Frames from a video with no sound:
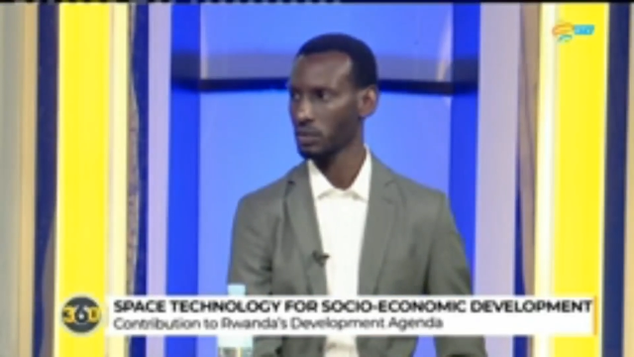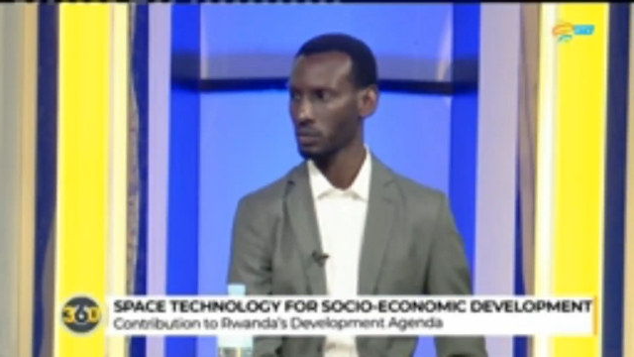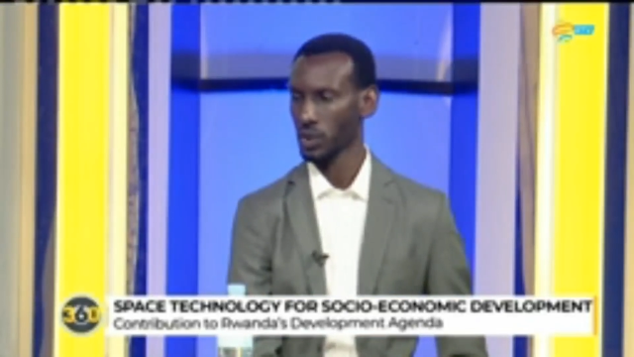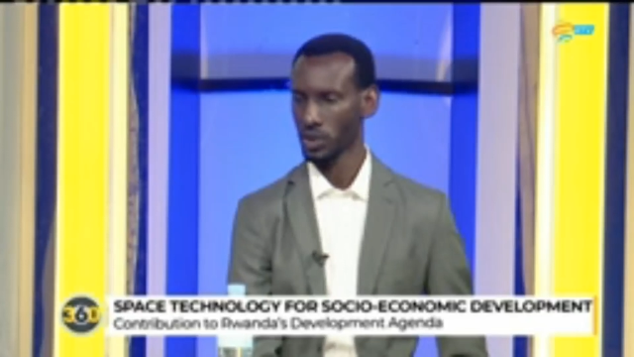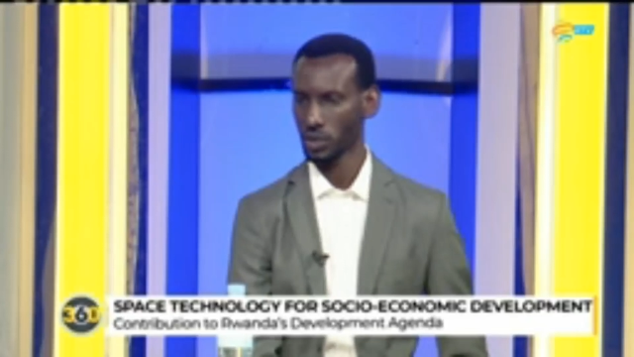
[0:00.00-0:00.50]

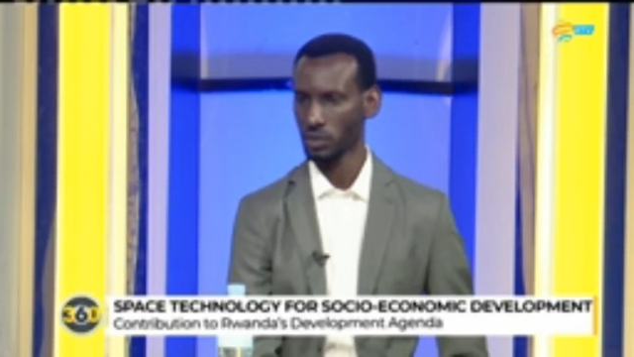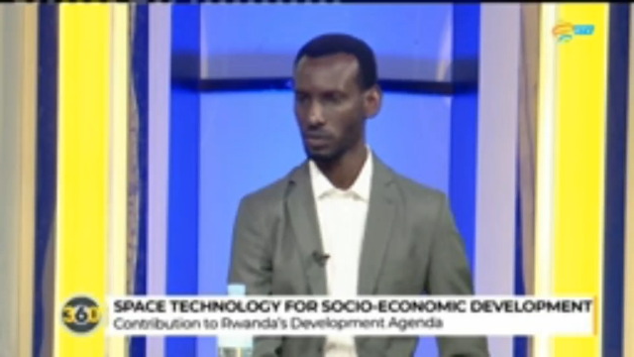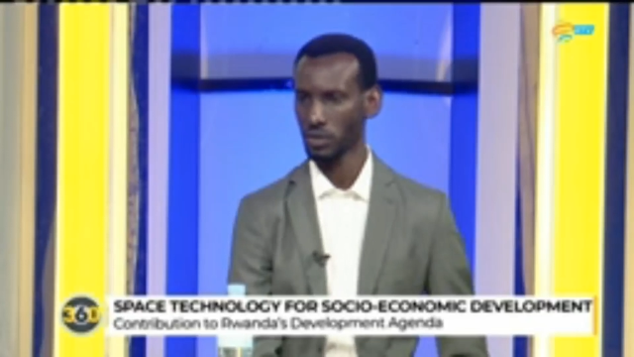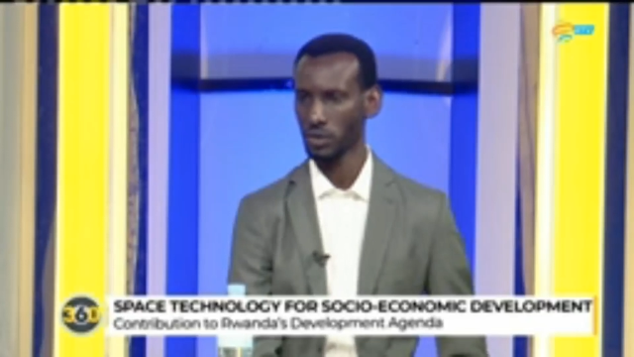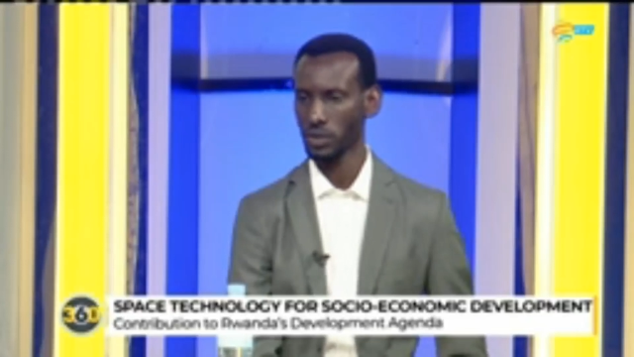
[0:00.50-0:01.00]
which
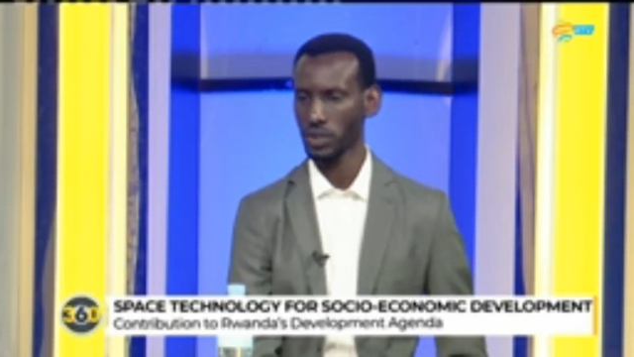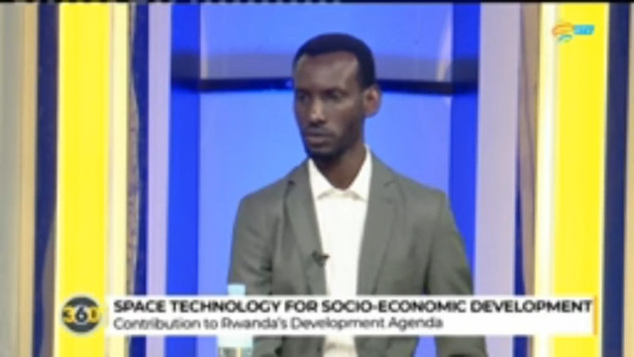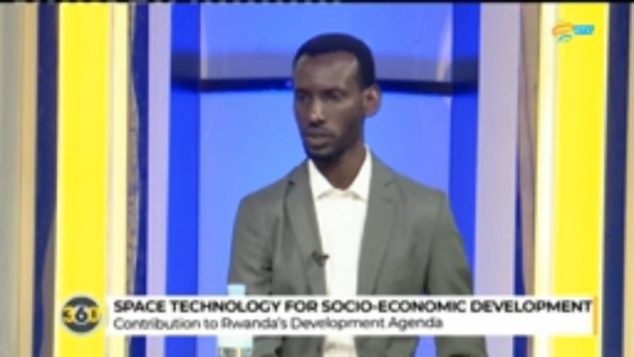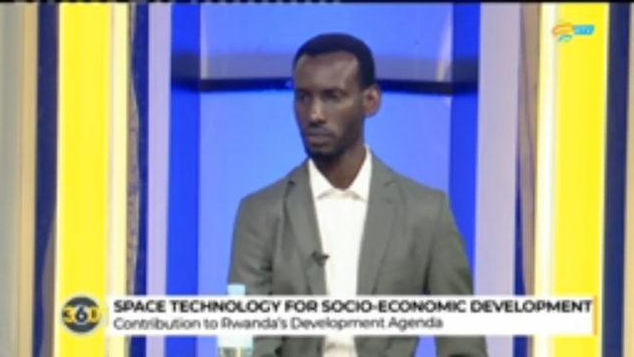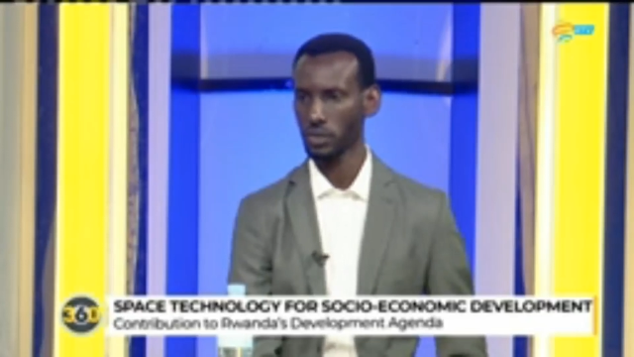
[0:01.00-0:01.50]
was
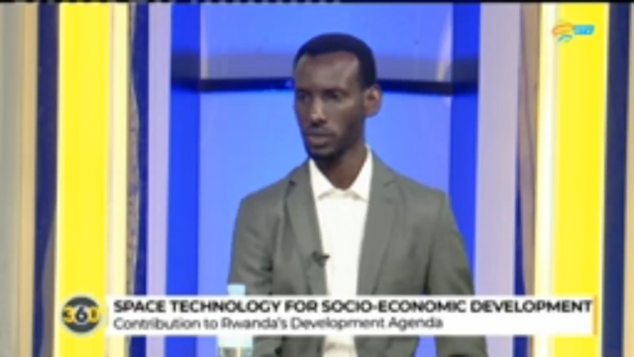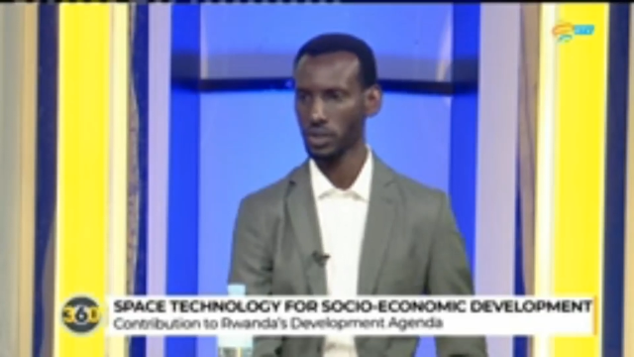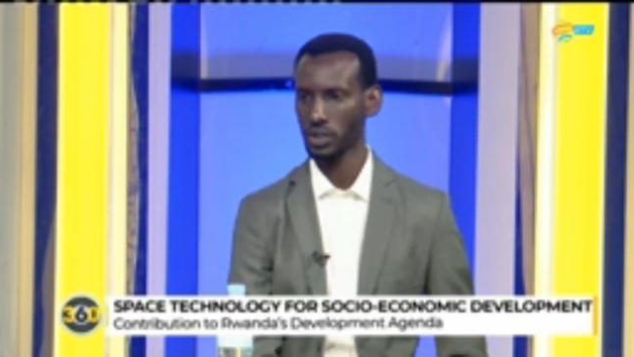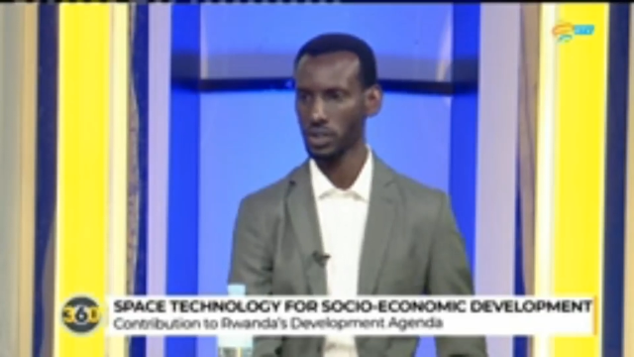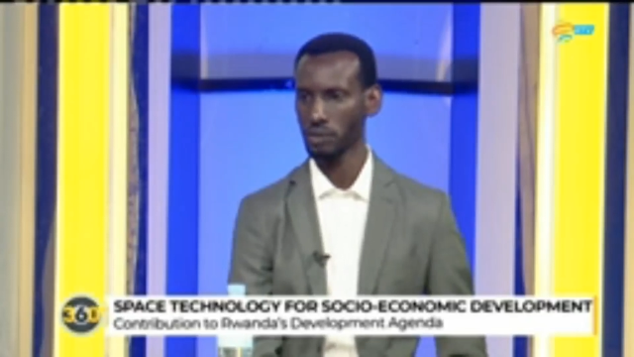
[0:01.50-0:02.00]
agreed upon
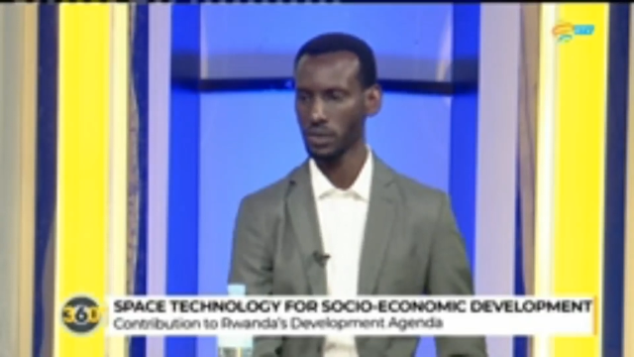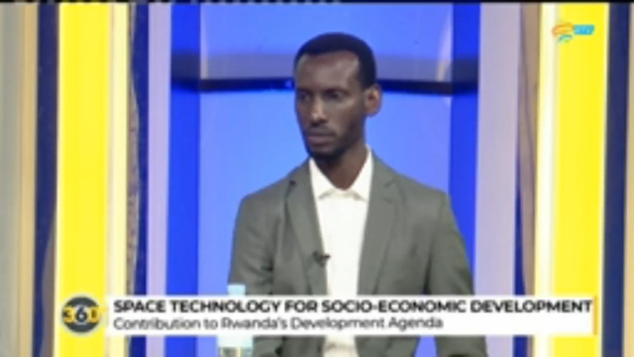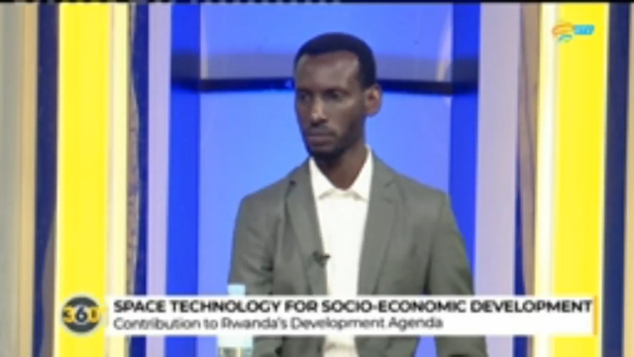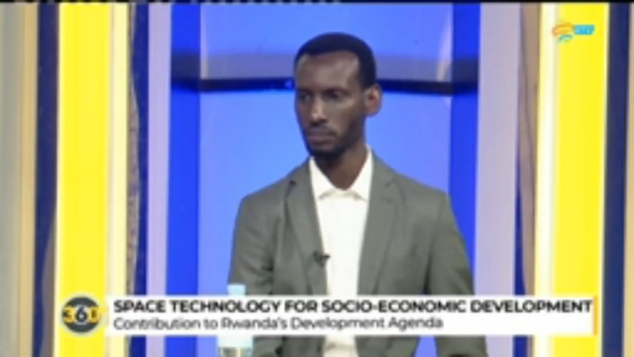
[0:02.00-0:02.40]
in Egypt.